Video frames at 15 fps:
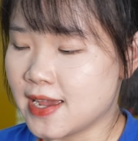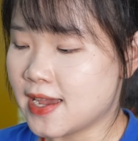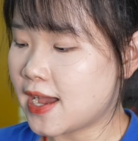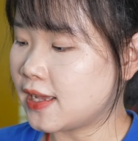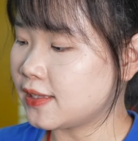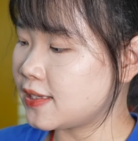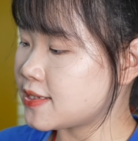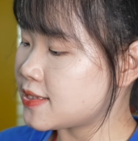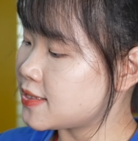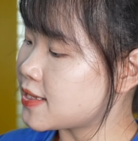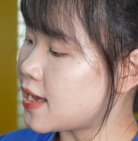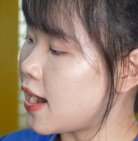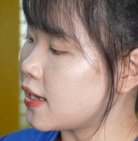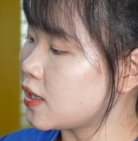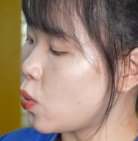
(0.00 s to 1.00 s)
are
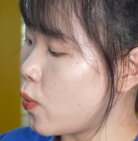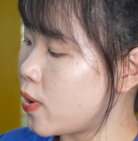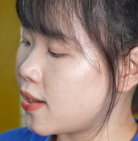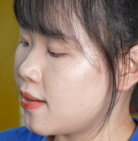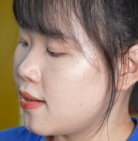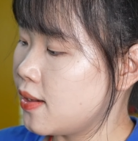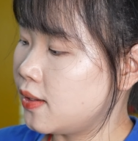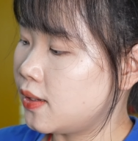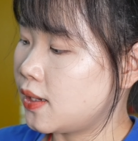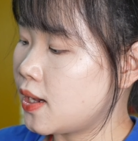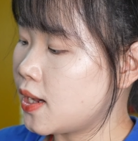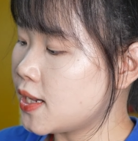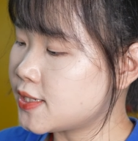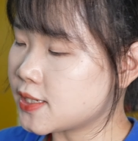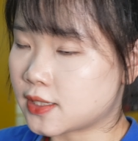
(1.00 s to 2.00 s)
designed with
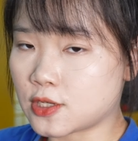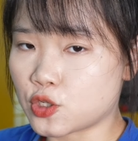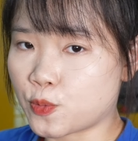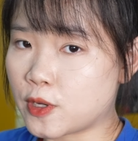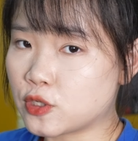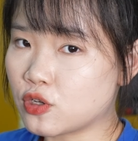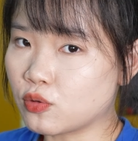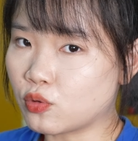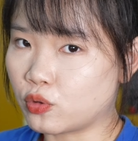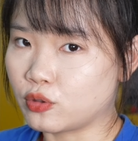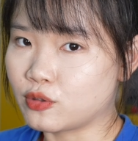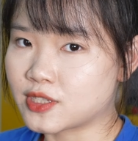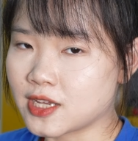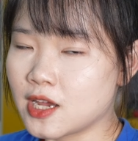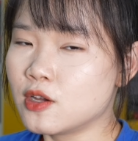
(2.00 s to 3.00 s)
heat dissipation
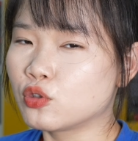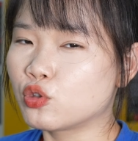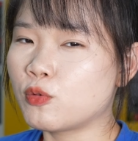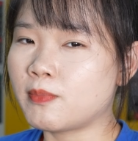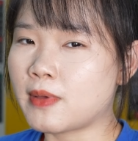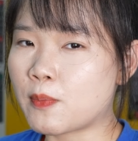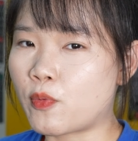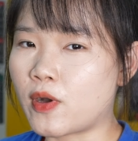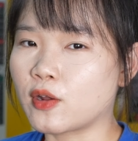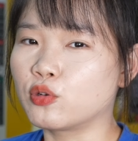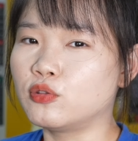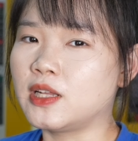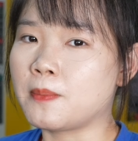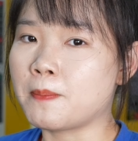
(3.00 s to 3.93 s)
grooves to make brake cooling